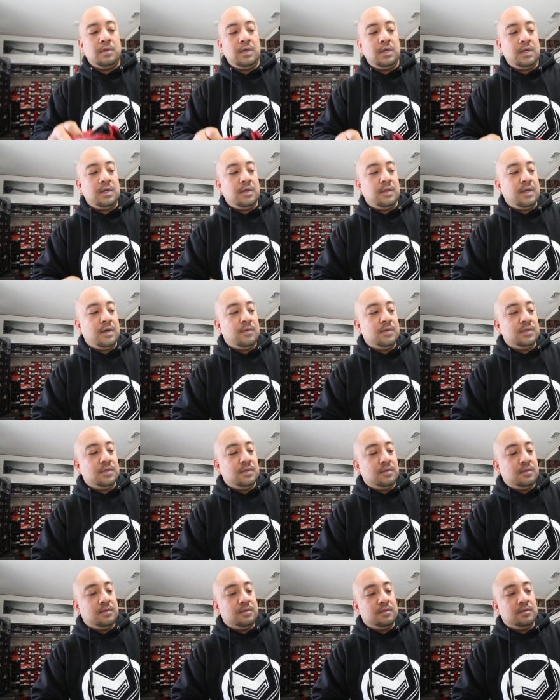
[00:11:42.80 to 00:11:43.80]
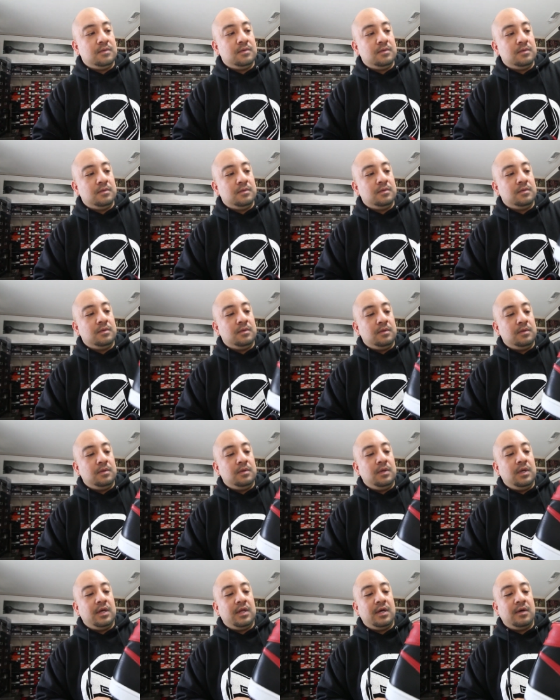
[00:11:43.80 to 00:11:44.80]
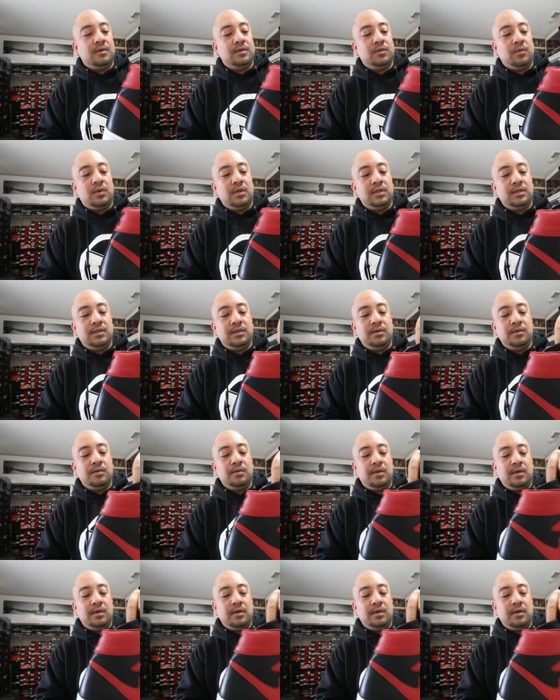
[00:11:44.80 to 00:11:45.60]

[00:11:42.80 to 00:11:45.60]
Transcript: Yeah, that so was, was kind of hurt. Yeah, that was one too.